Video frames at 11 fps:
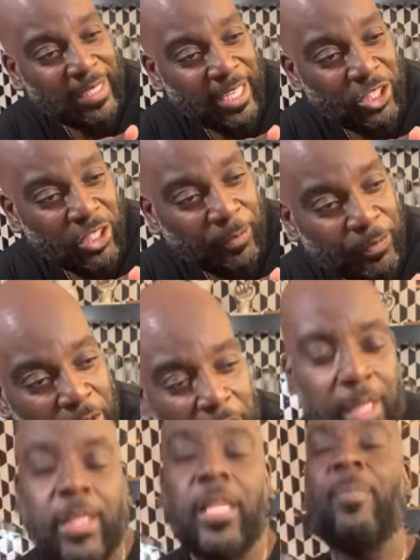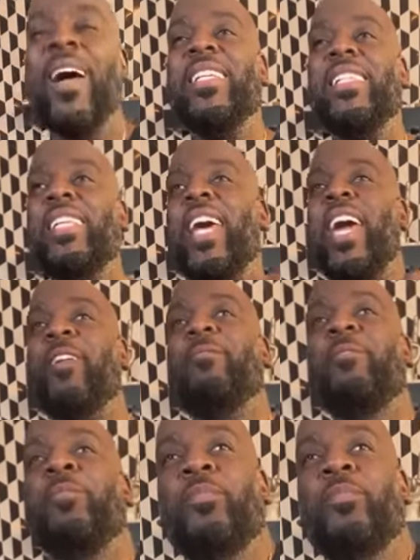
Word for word: section. Somebody said